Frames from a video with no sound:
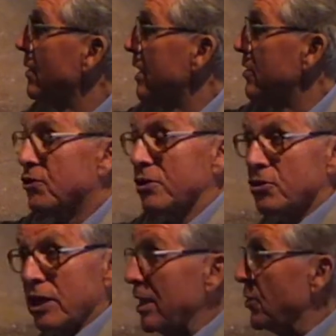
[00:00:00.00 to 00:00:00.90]
This
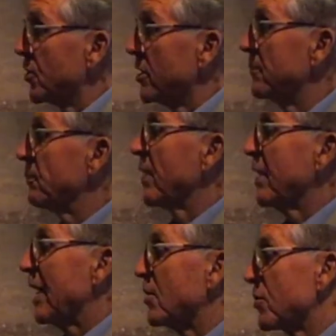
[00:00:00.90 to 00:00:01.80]
is nature.
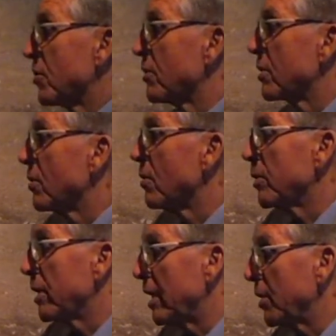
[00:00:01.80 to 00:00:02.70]
And so the
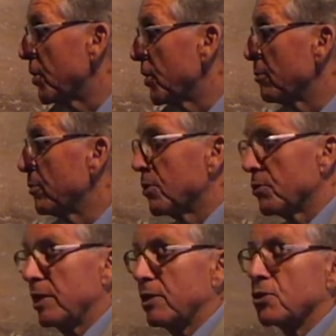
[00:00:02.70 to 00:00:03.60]
combination
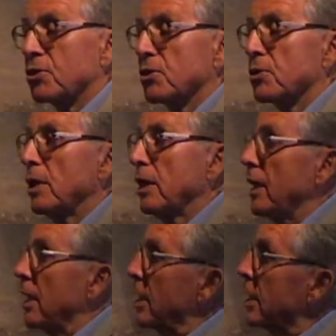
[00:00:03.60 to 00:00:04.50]
between the two.
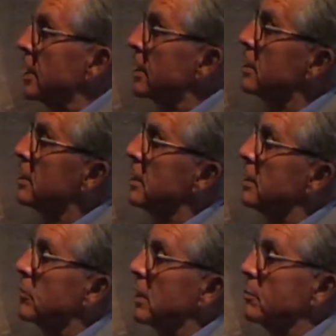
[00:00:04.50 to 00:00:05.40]

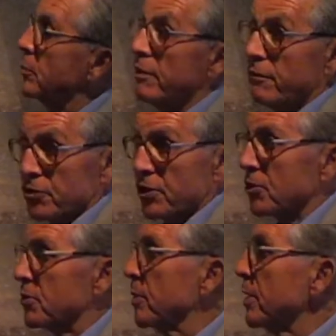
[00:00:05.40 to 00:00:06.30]
In my previous
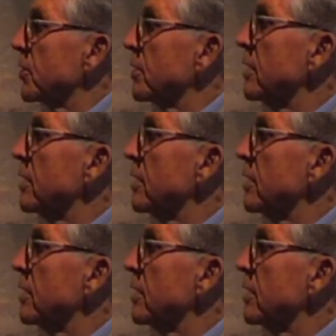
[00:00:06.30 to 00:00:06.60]
exhibition,